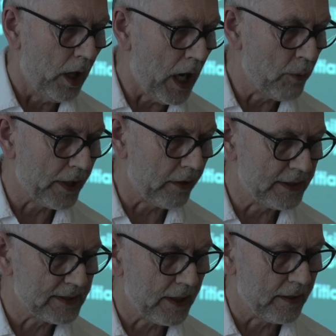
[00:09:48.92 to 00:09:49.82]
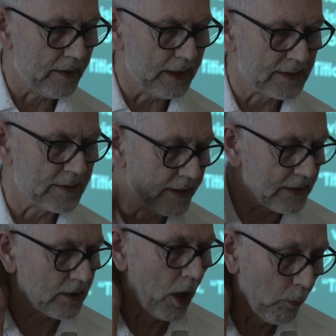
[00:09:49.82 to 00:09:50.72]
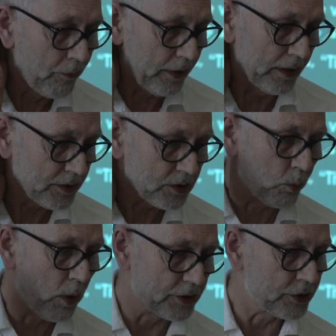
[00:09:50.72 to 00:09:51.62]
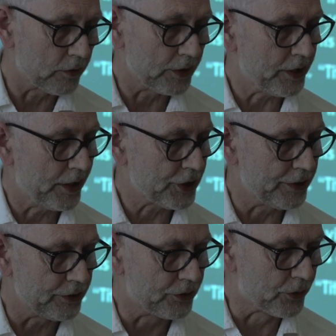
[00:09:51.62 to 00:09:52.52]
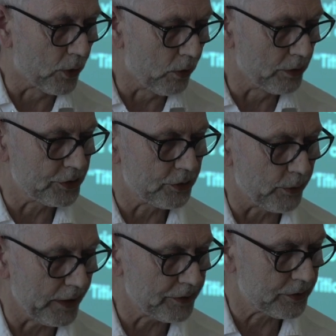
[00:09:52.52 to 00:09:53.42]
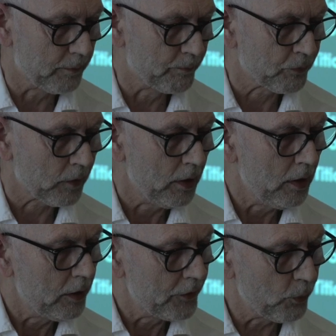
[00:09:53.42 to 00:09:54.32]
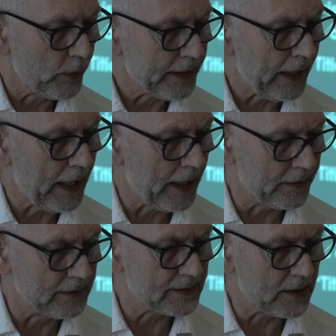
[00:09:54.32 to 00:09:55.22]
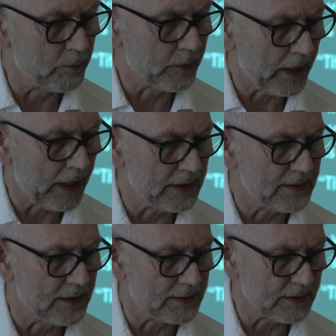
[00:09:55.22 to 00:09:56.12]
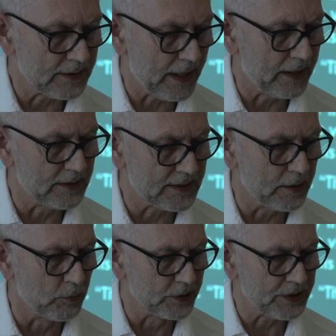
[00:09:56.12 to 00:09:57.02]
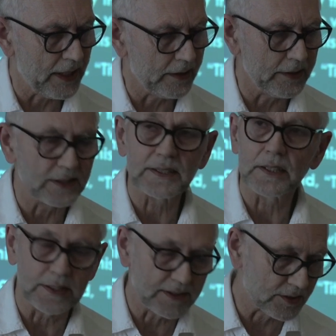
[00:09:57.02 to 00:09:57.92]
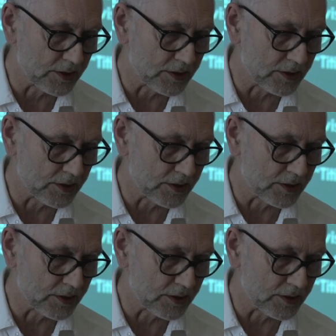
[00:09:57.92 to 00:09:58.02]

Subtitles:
I would only say this, that it's obvious, once your attention is drawn to it, that we can in some cases attend simultaneously to